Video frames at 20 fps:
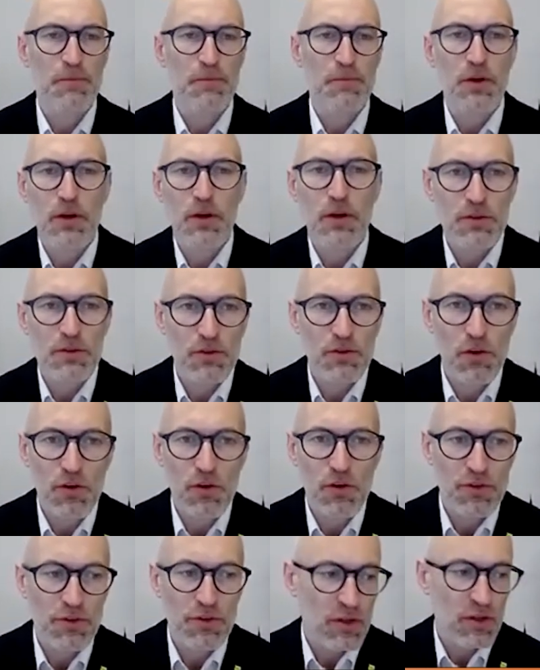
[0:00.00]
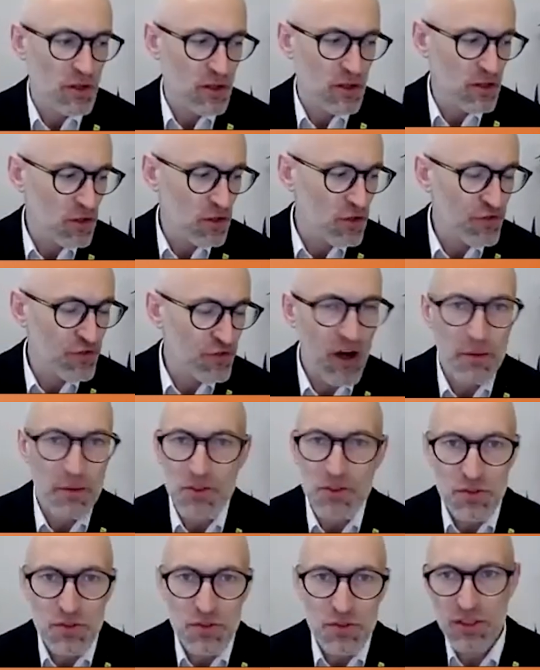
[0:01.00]

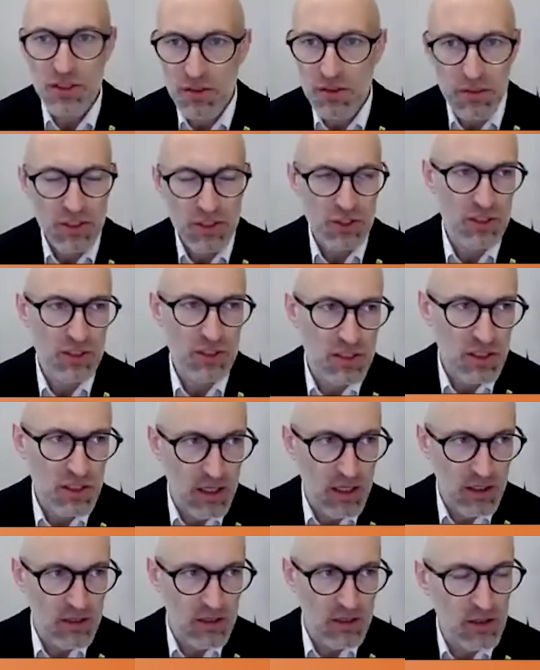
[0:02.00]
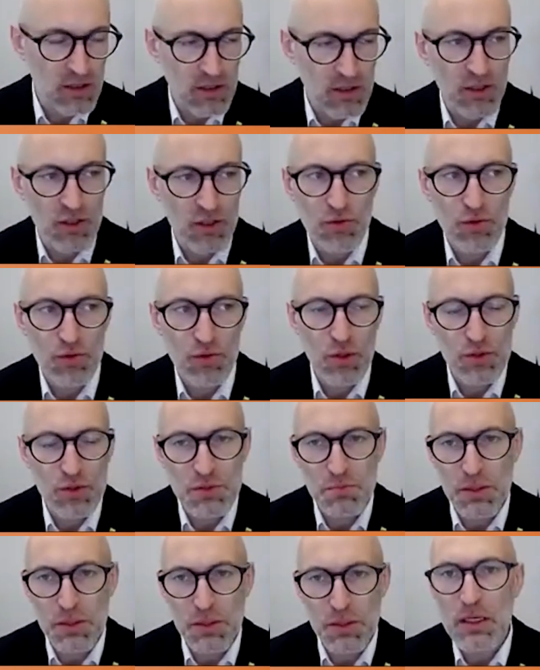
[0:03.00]
non-pharmaceutical measures in the Euro
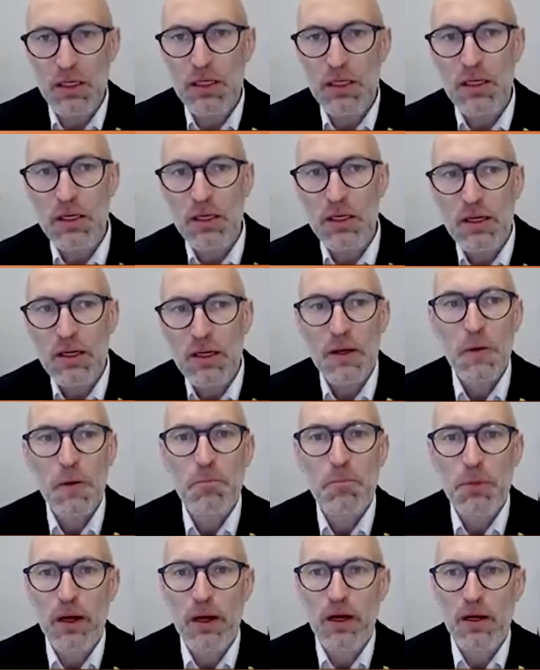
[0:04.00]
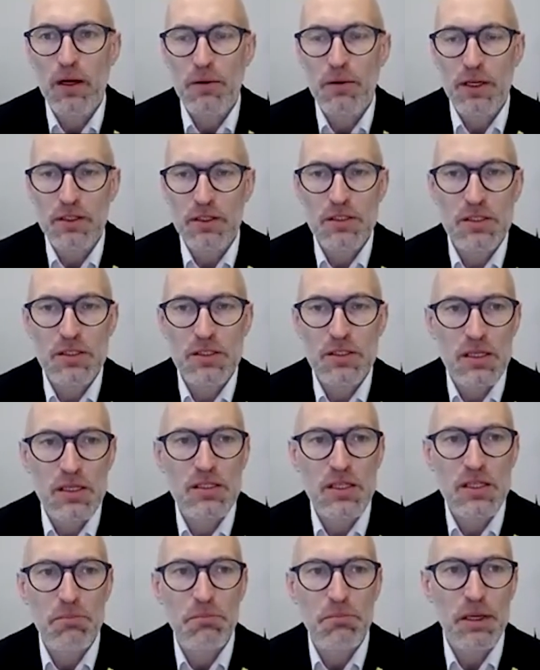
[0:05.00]
speak. It's
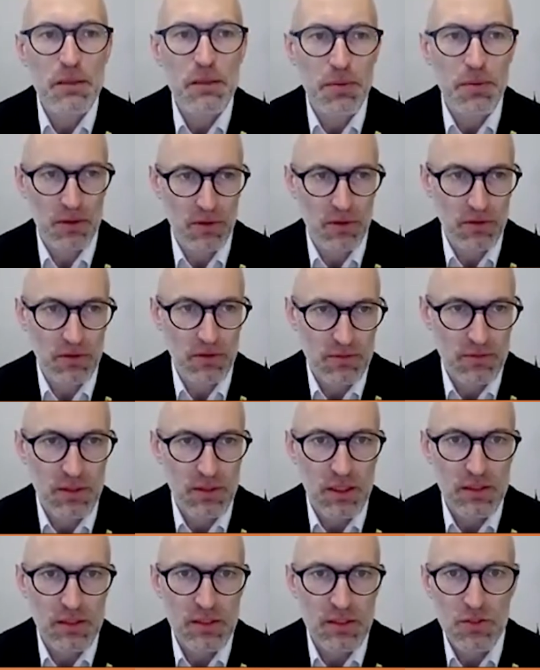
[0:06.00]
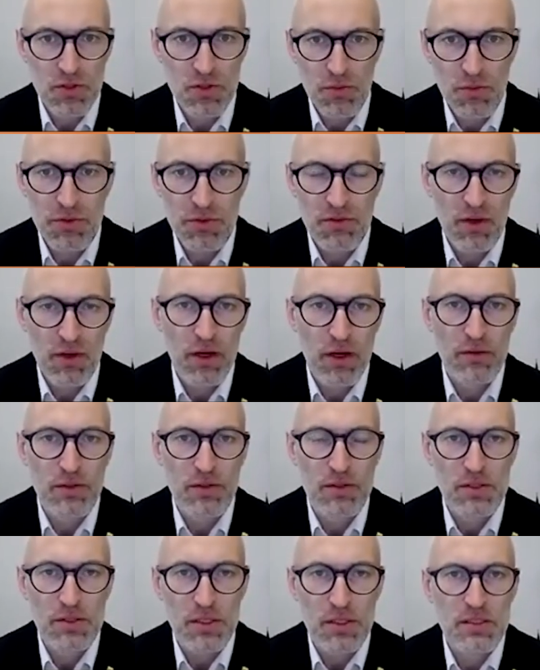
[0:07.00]
the people that stop the
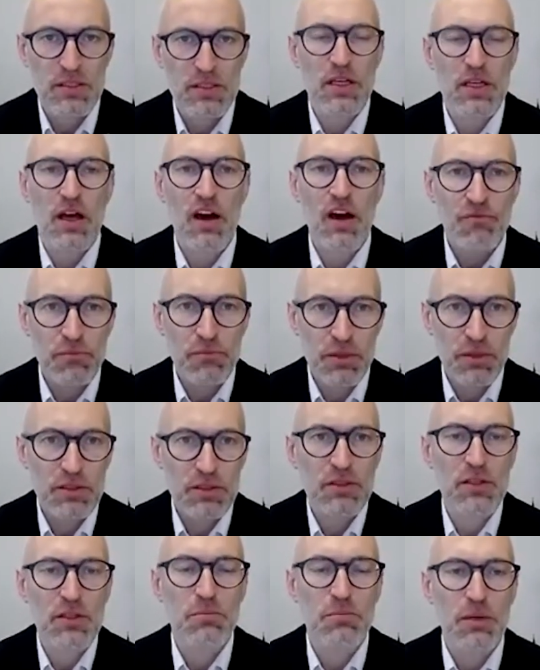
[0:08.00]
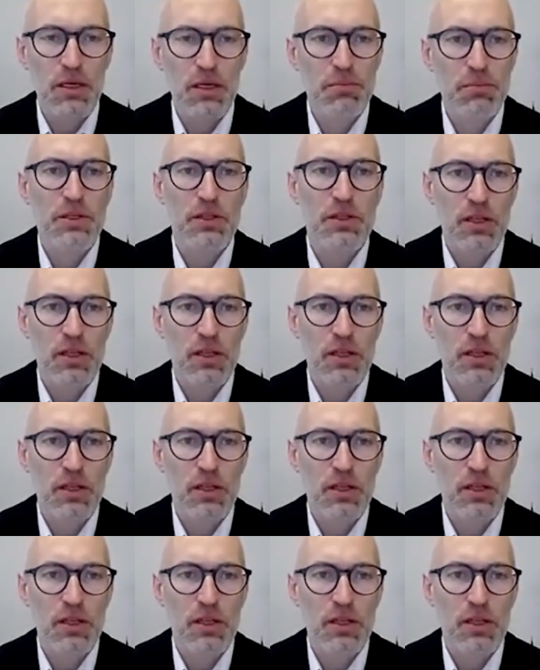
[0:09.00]
virus. It's the government, the people in the